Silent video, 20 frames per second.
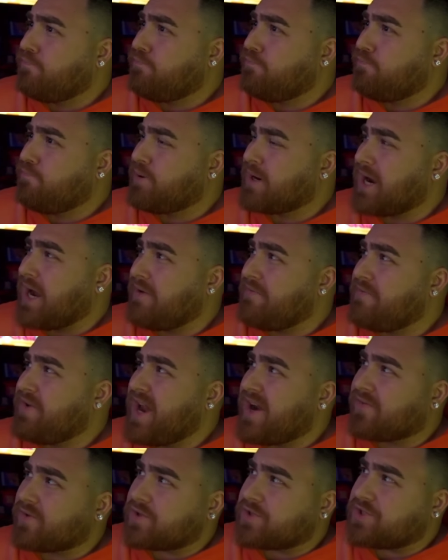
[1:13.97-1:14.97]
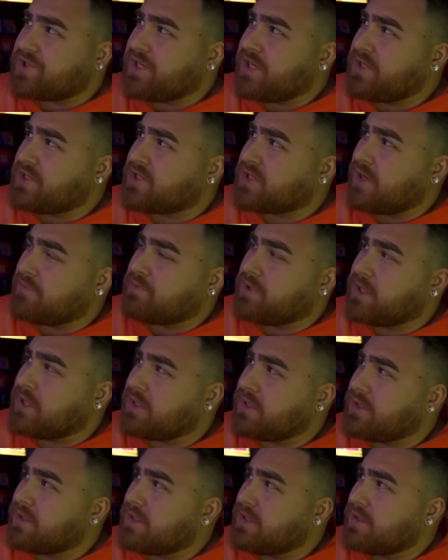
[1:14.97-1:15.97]
but I've never seen something
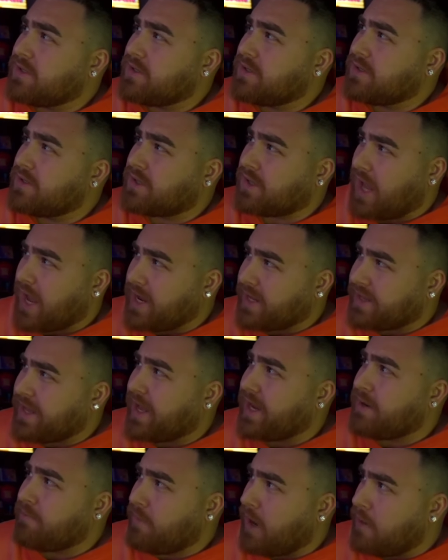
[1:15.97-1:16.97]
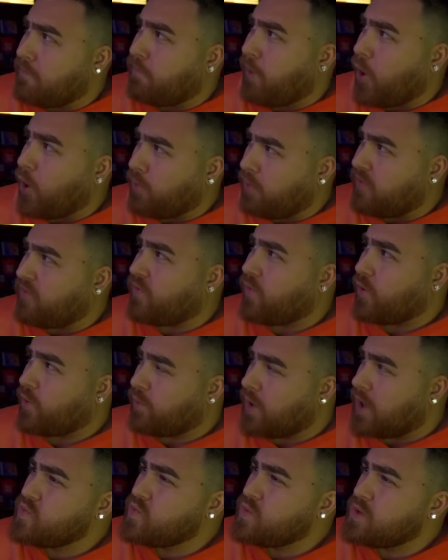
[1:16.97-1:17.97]
like that in my bowl before,
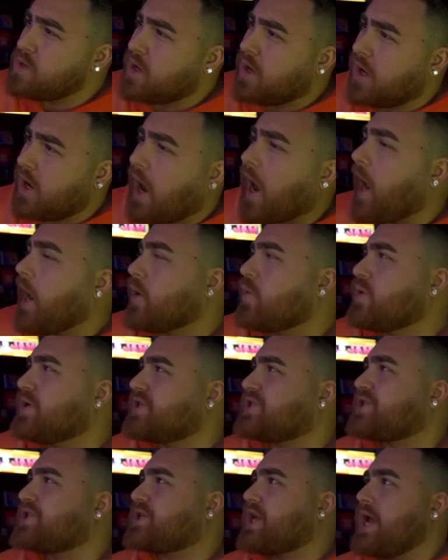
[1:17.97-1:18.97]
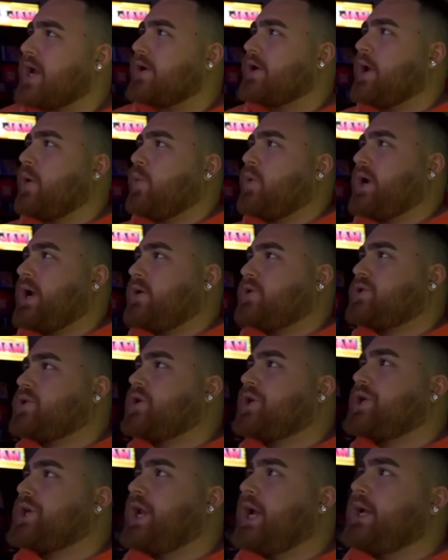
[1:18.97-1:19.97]
bro. I was scared at what I was
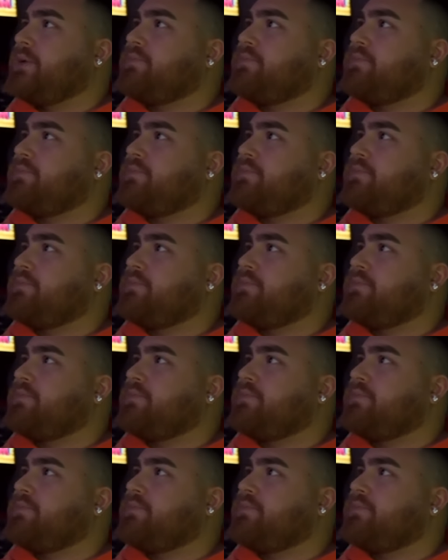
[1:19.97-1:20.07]
looking at.